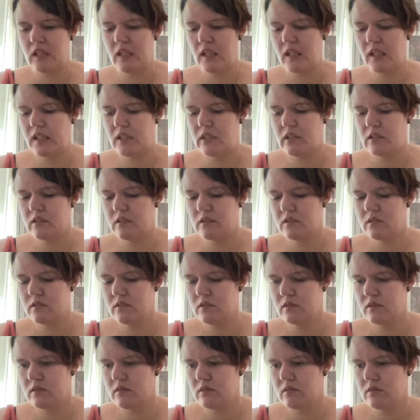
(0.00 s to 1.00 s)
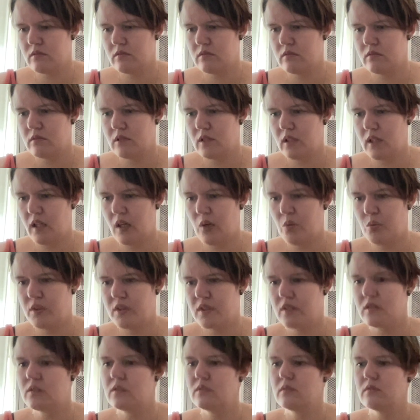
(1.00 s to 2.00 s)
I
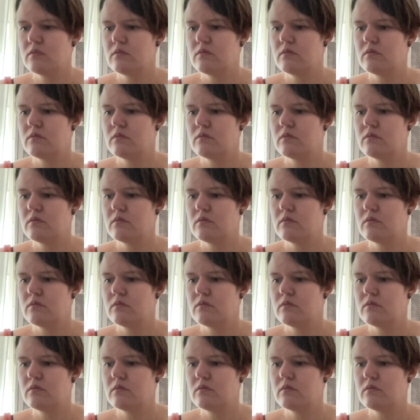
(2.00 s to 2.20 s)
will